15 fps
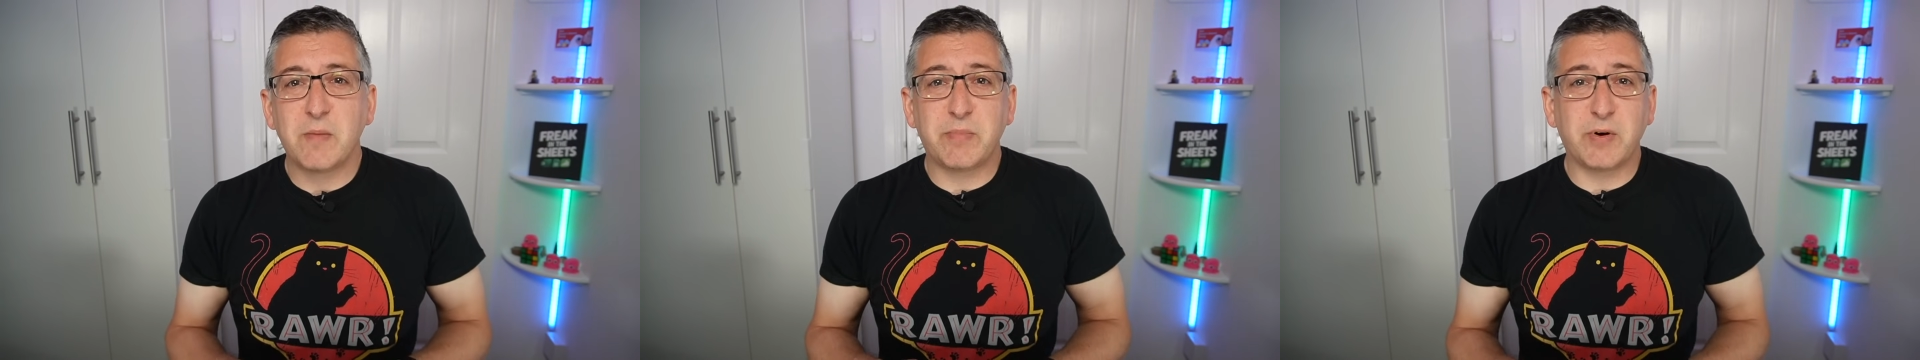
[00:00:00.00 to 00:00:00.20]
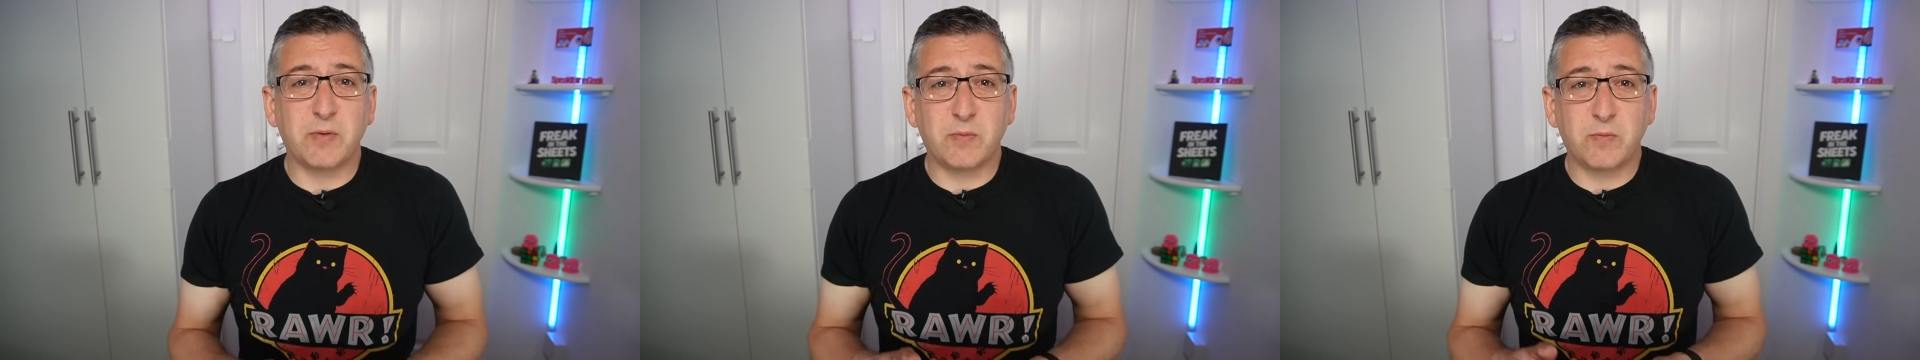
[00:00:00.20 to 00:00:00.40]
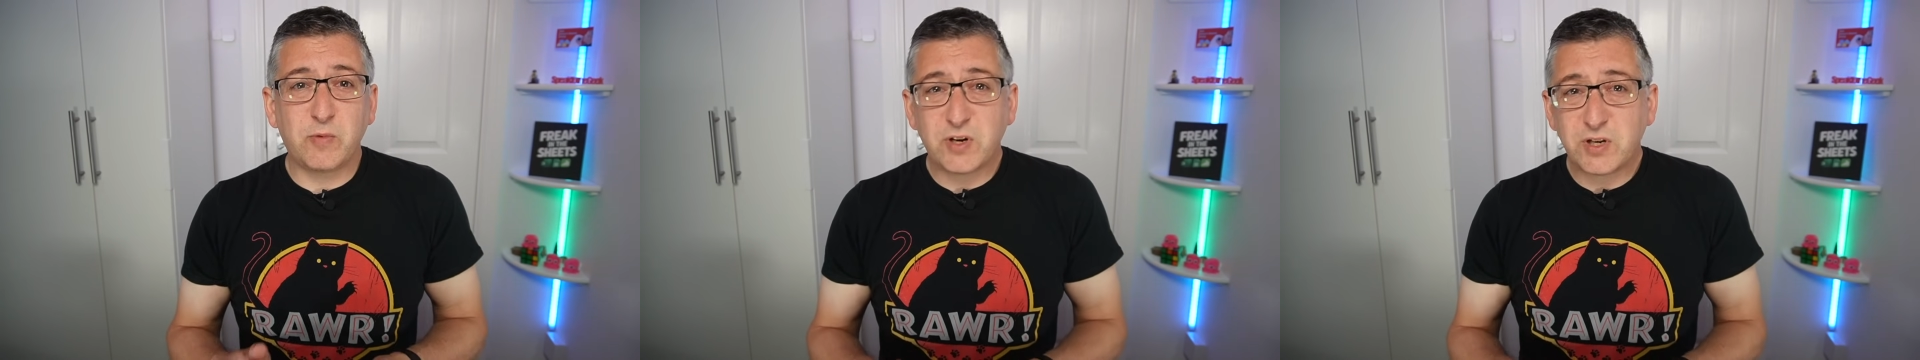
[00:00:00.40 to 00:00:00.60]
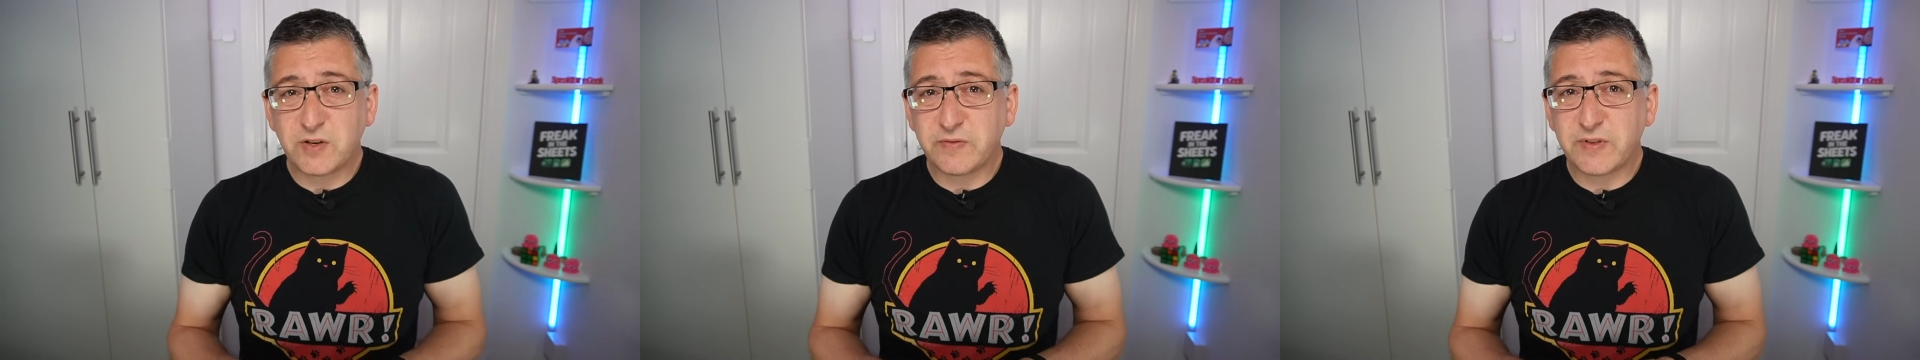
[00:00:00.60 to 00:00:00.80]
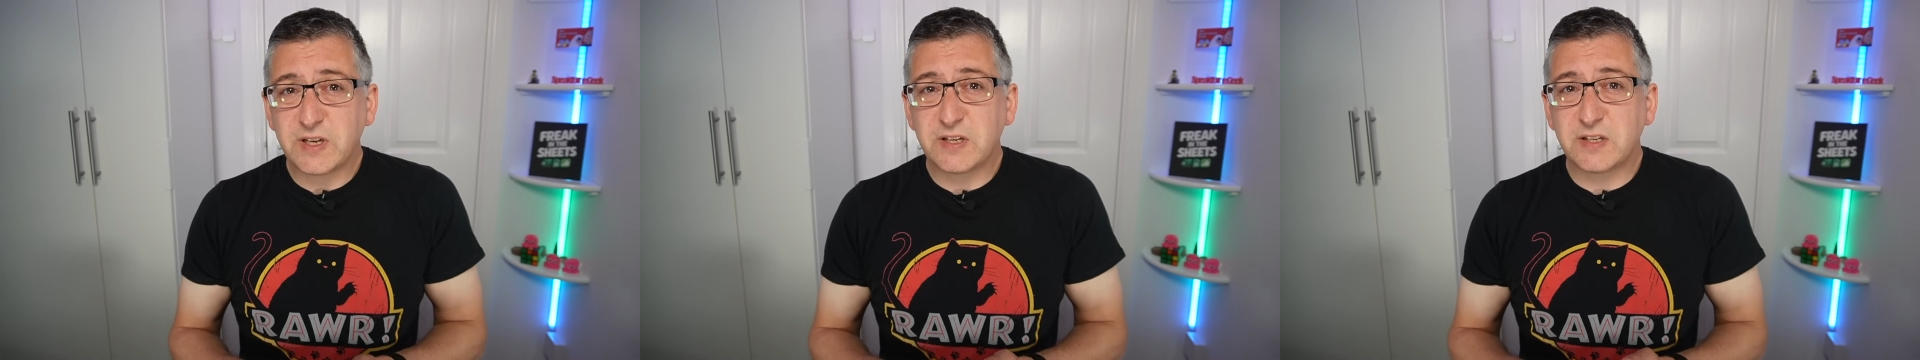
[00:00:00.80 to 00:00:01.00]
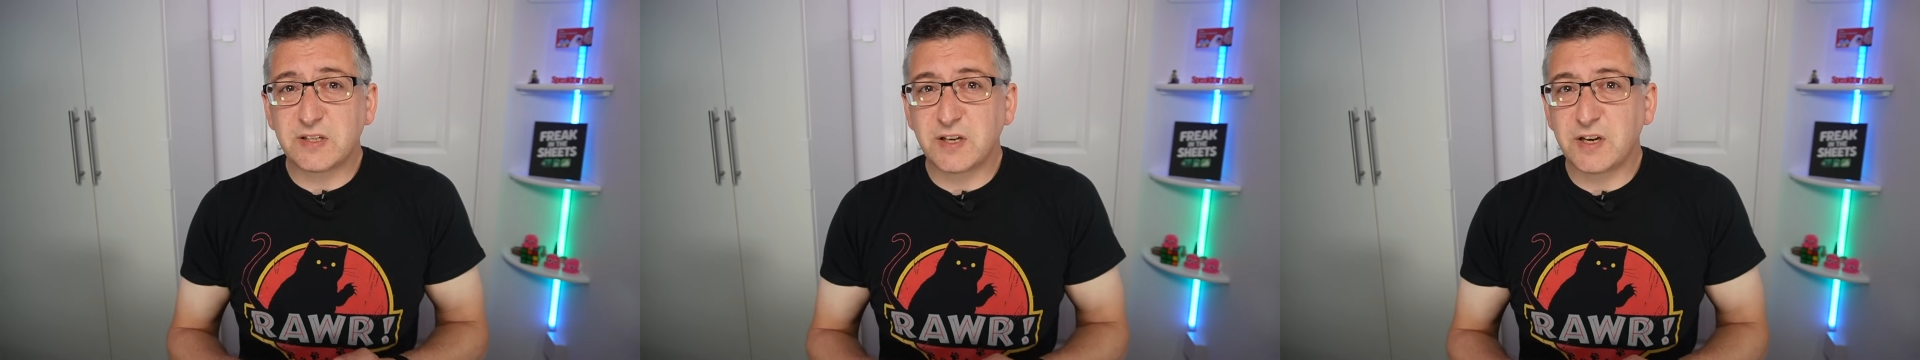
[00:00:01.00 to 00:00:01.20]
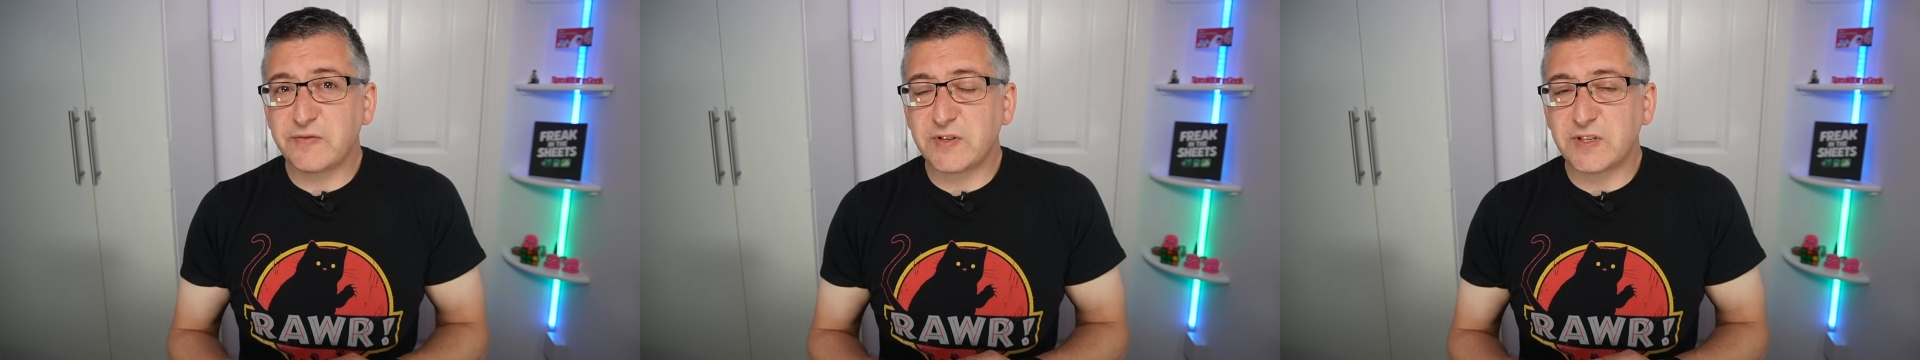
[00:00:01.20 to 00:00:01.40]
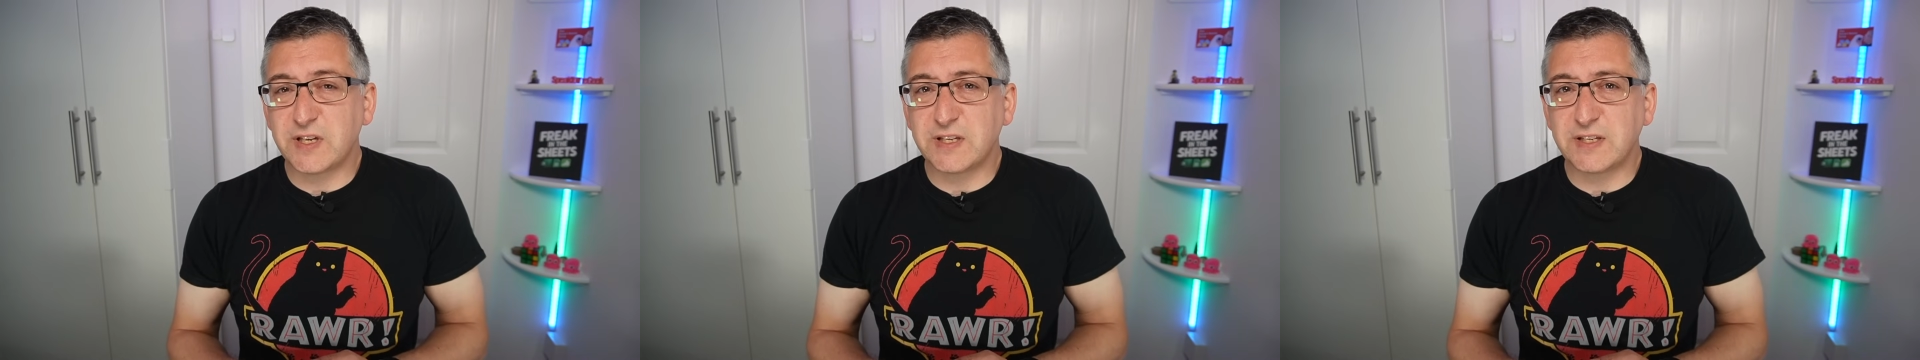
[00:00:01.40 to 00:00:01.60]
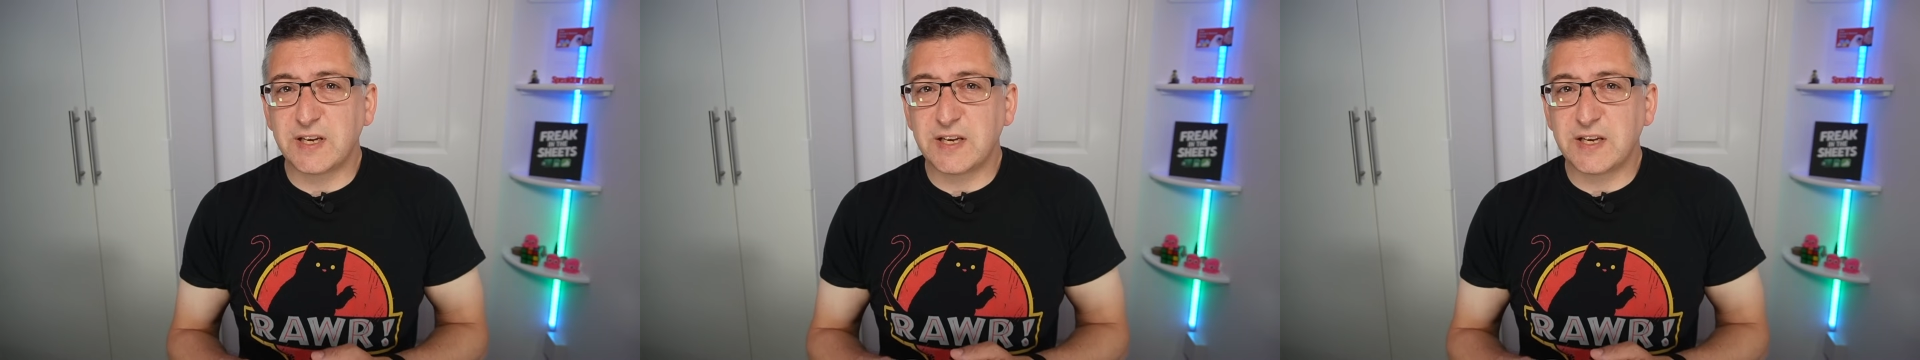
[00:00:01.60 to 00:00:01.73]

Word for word: But which of these services